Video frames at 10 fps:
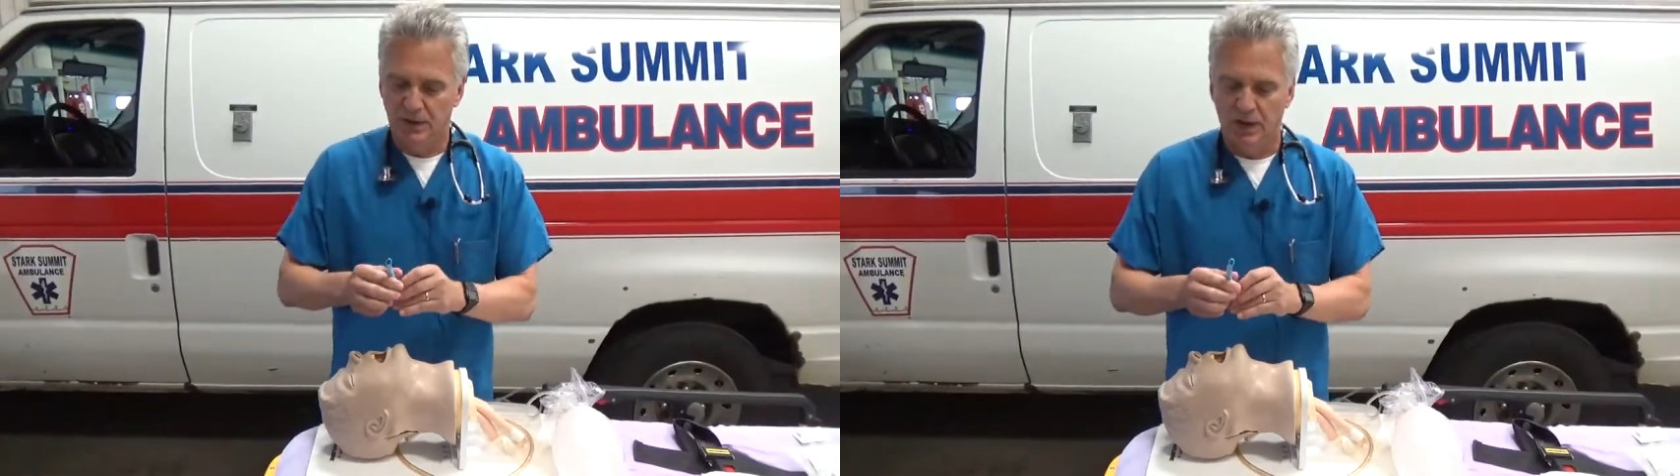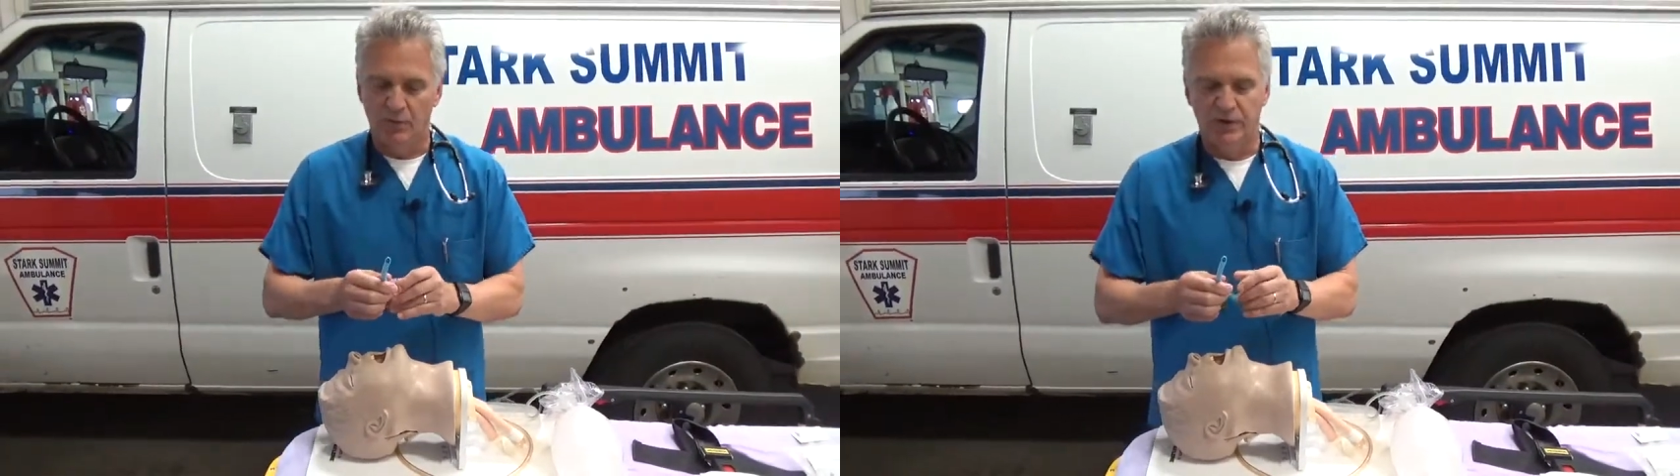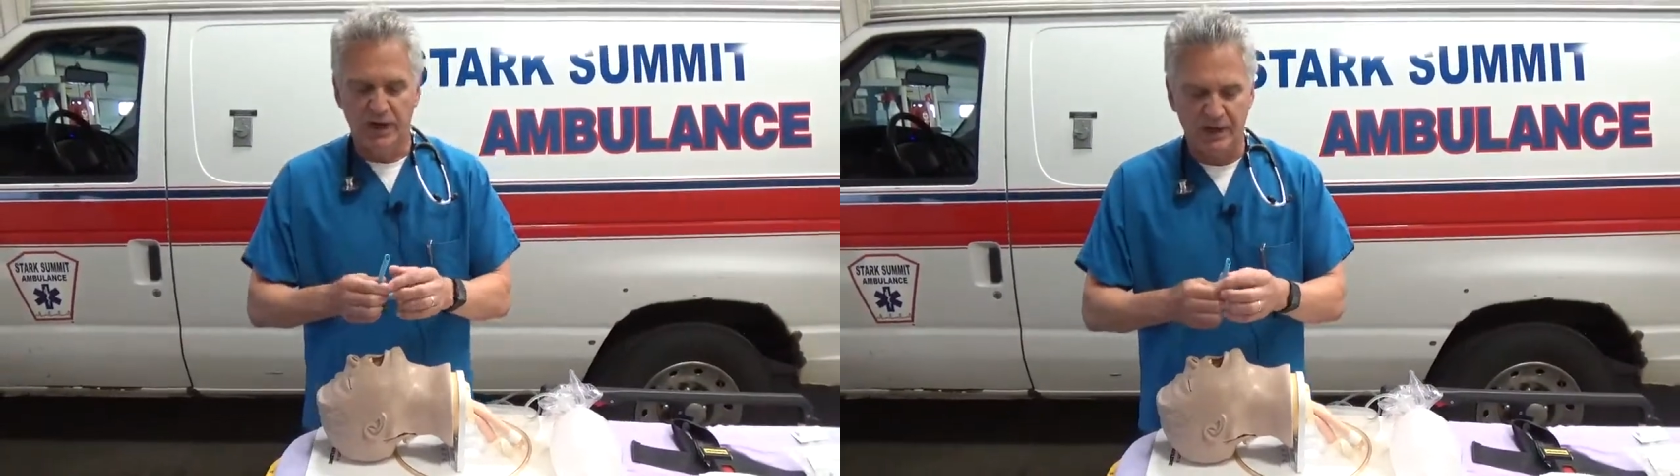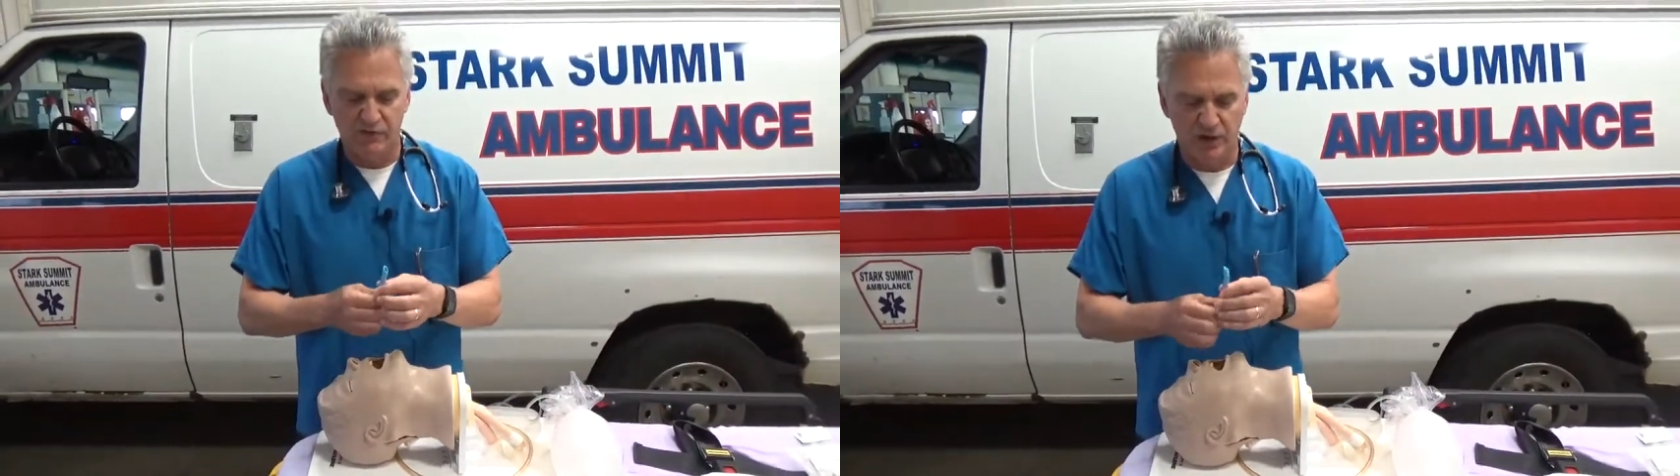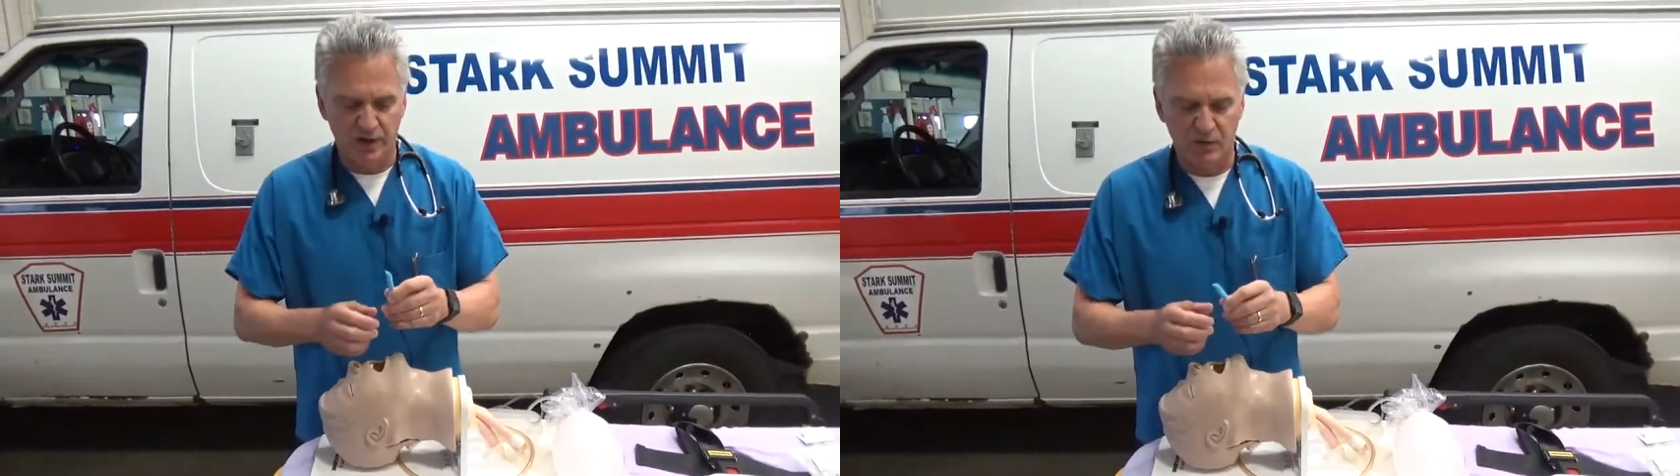And with the
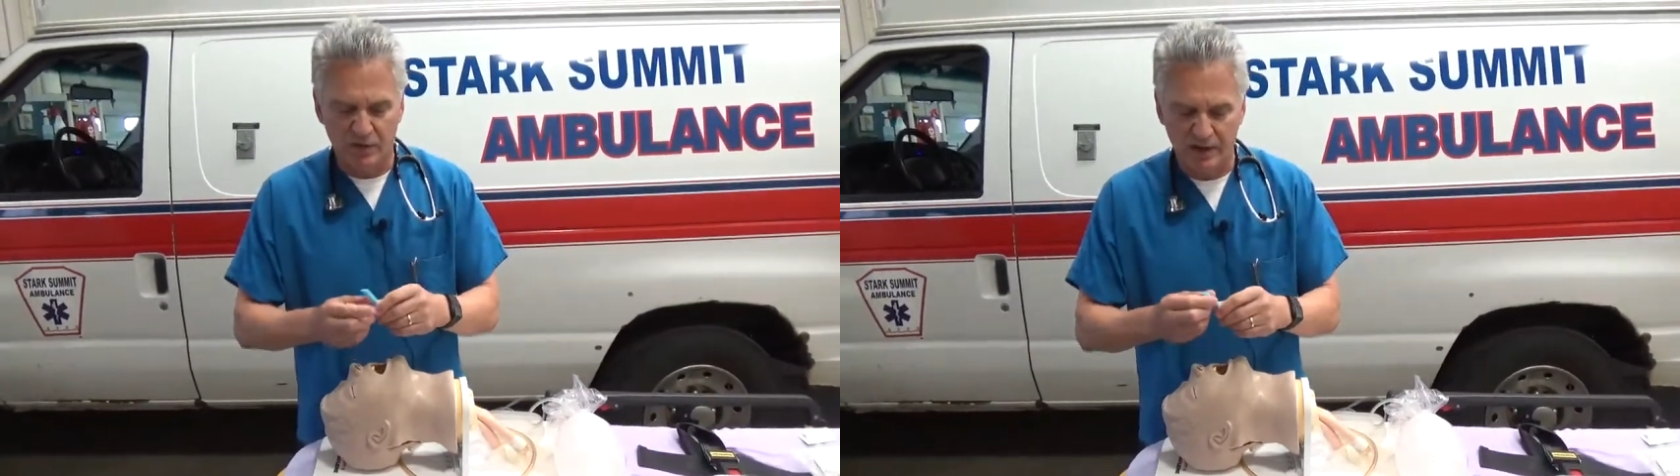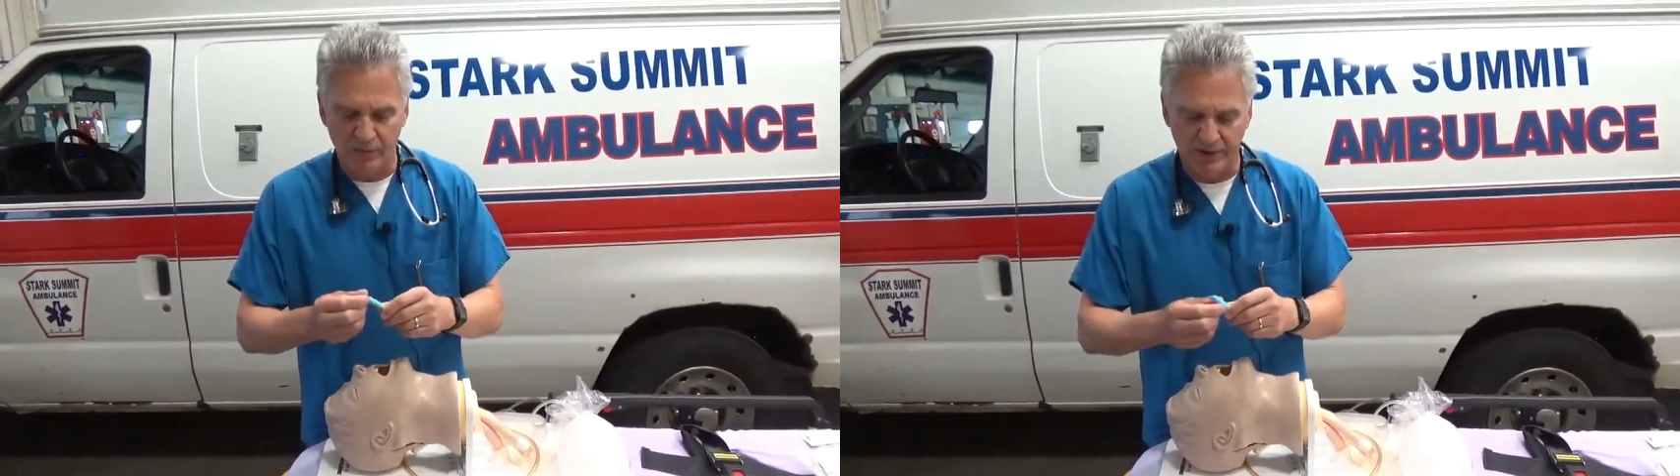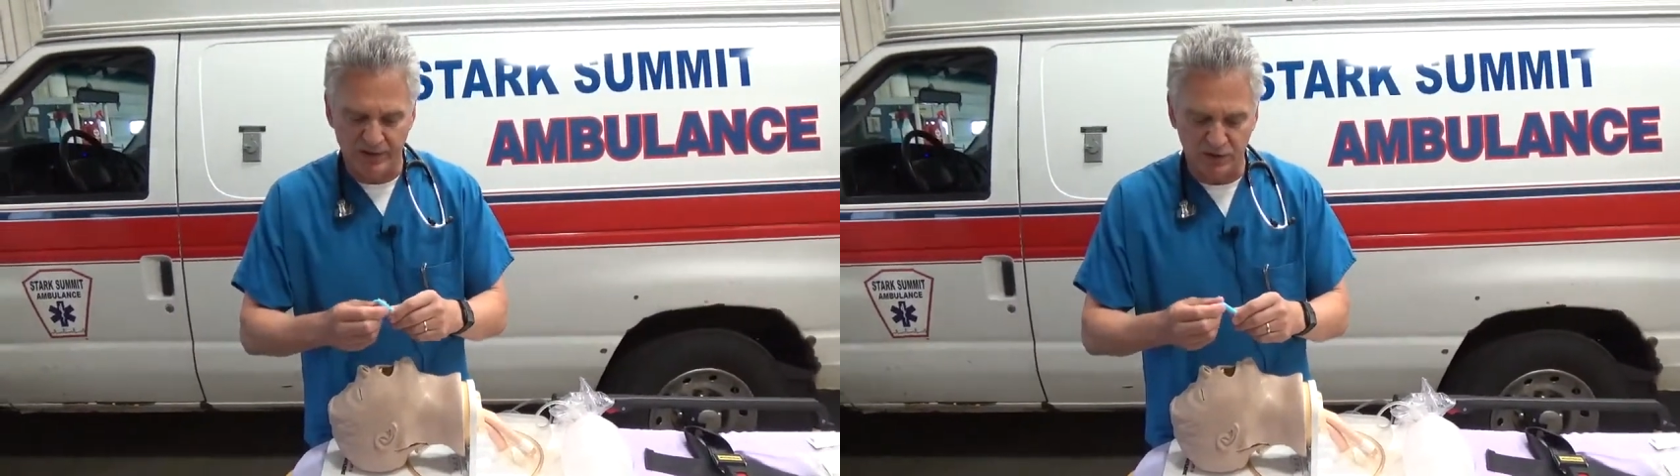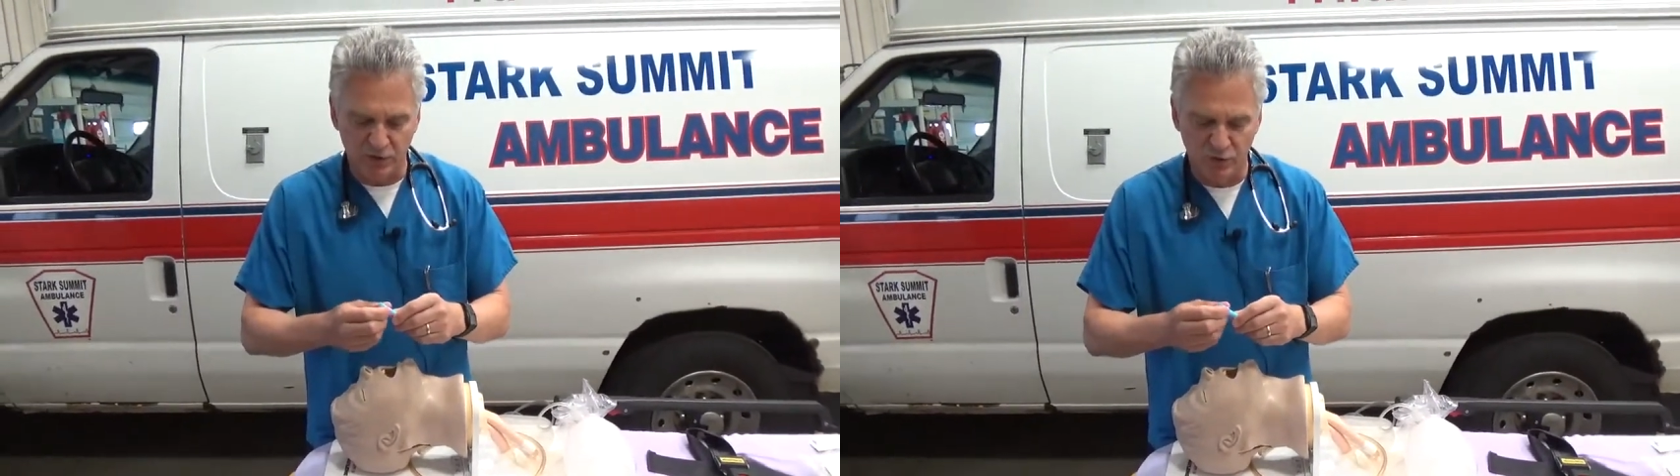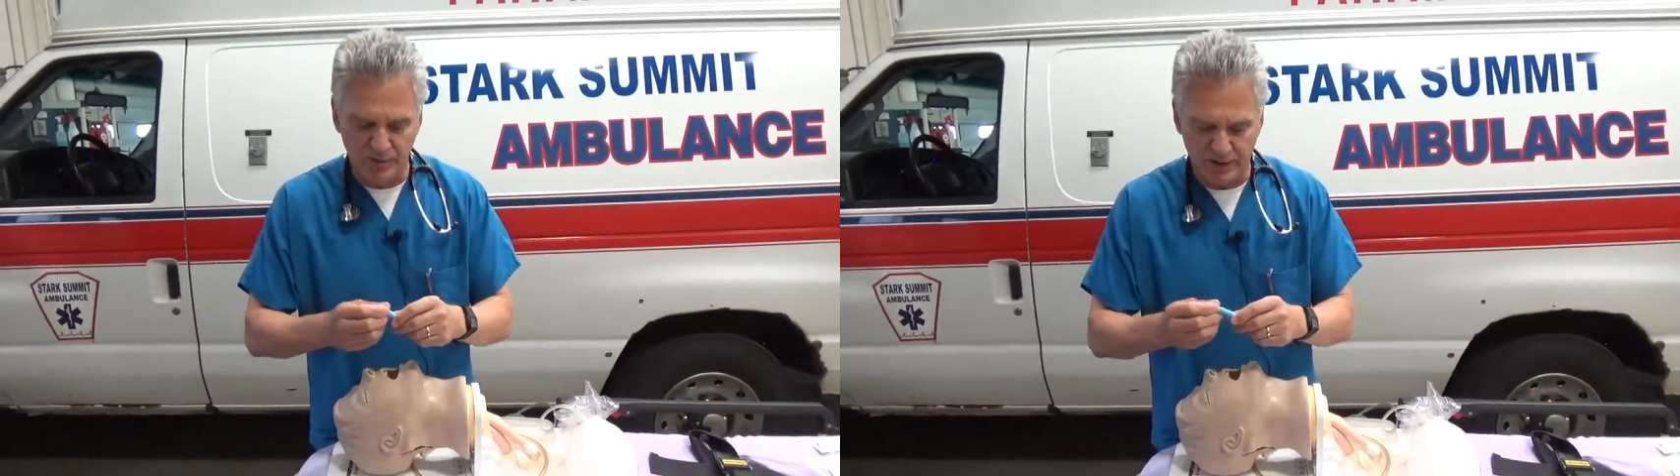nasal airway, we need to
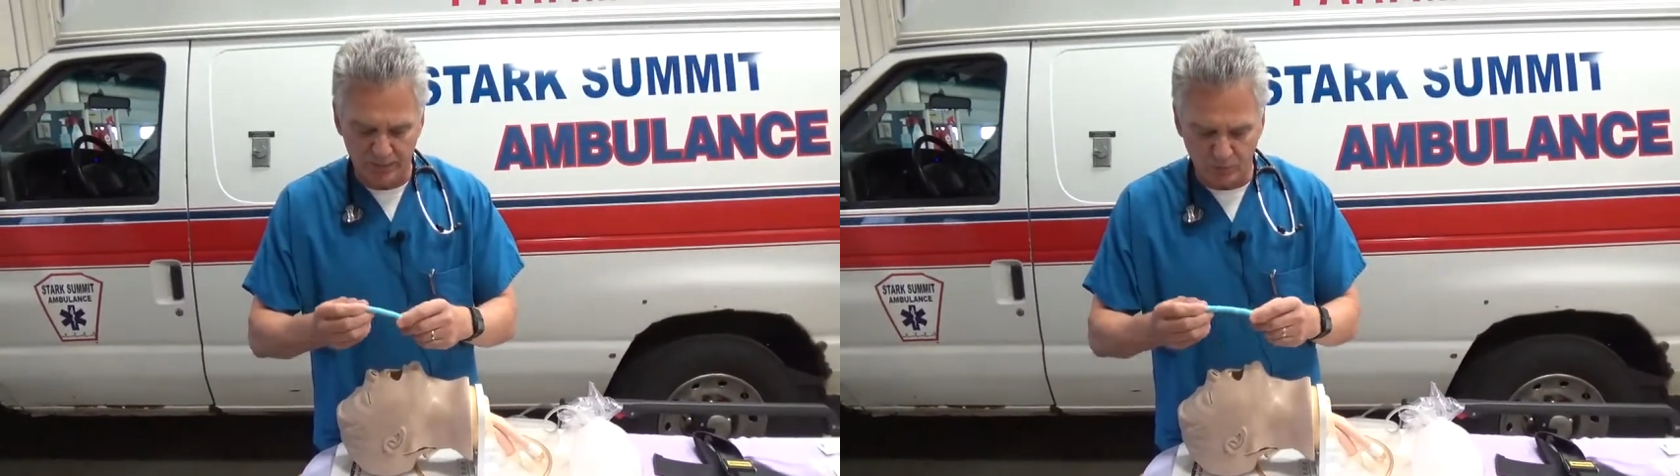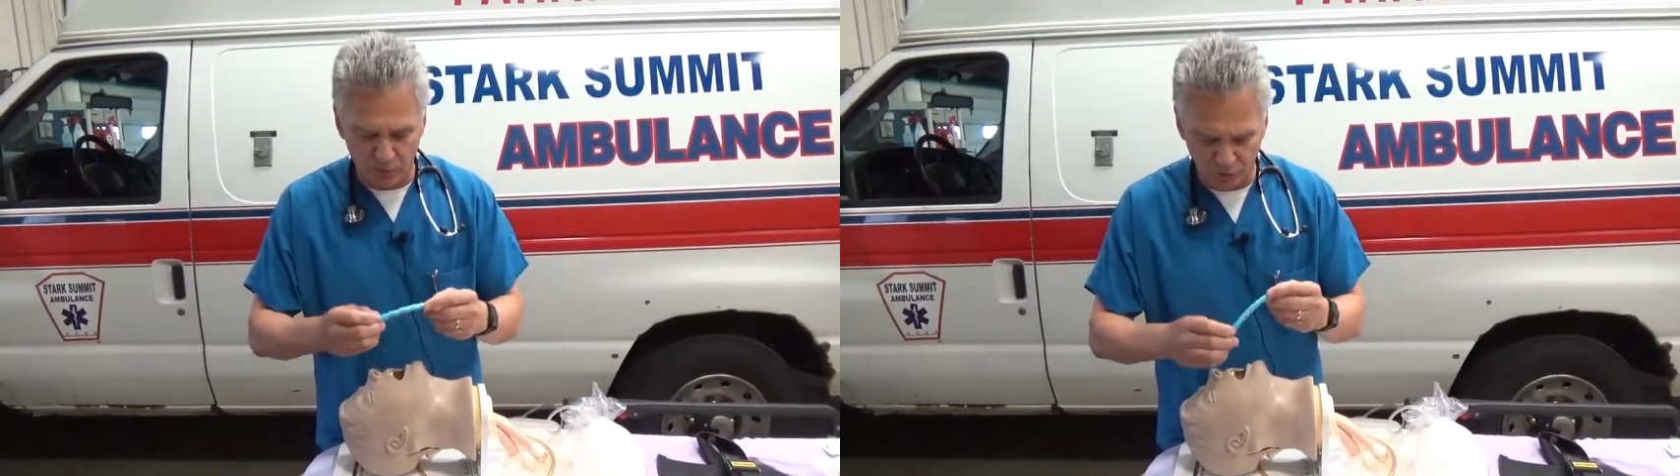lube it up real